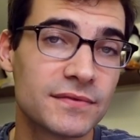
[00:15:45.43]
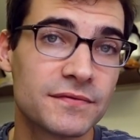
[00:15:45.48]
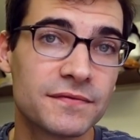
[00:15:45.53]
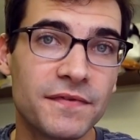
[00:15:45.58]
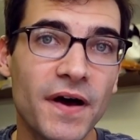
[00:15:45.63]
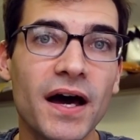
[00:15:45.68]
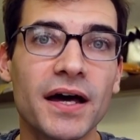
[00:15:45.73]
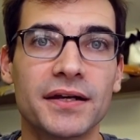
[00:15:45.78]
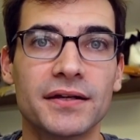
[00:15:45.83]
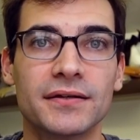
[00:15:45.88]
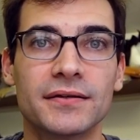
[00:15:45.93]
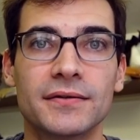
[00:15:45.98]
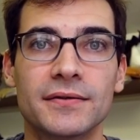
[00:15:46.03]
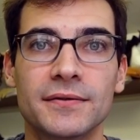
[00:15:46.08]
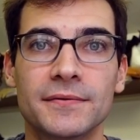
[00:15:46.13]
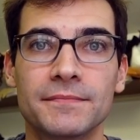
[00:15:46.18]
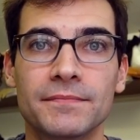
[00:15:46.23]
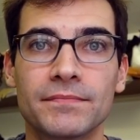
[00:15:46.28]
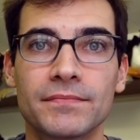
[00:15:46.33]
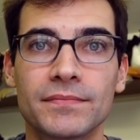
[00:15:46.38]
Fun,
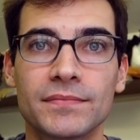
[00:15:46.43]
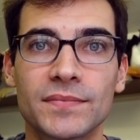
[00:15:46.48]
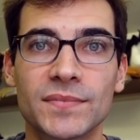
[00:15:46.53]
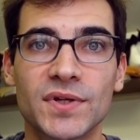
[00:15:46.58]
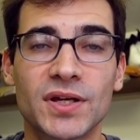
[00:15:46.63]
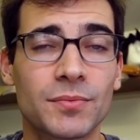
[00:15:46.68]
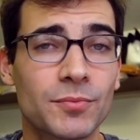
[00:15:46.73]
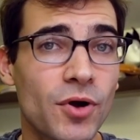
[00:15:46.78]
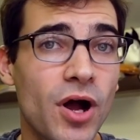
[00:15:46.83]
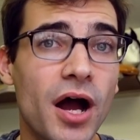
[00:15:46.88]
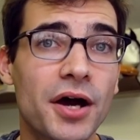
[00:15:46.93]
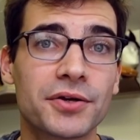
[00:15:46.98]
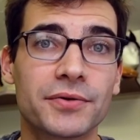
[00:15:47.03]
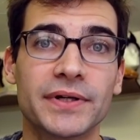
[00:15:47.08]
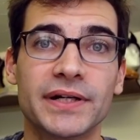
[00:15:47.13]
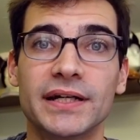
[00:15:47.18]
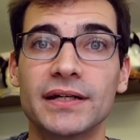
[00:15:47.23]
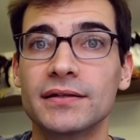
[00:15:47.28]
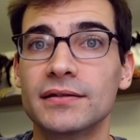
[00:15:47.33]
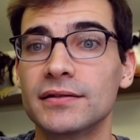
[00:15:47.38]

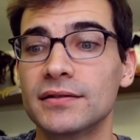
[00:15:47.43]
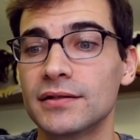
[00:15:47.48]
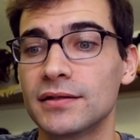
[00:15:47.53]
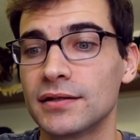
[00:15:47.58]
camaraderie,